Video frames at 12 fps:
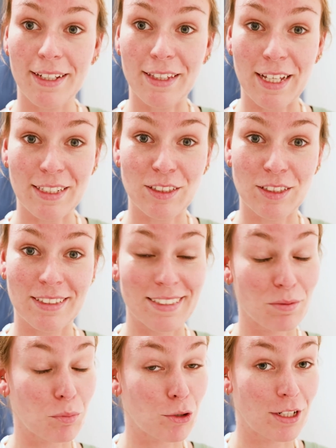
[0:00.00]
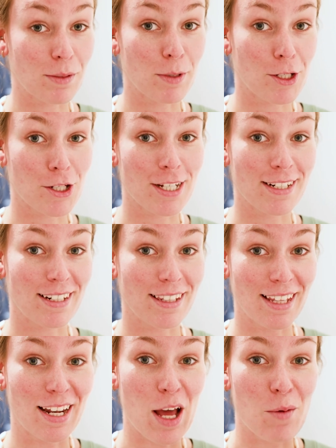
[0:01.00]
That's pretty much it, and
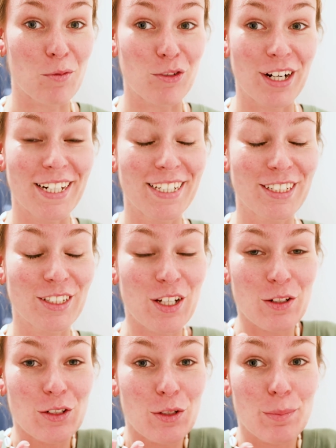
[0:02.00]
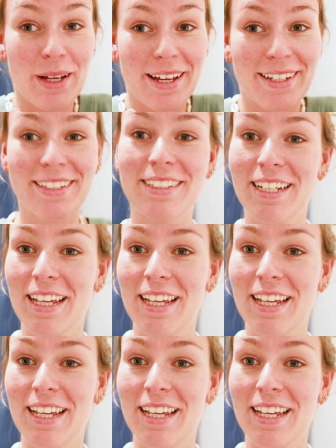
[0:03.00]
then I'm ready to go to bed,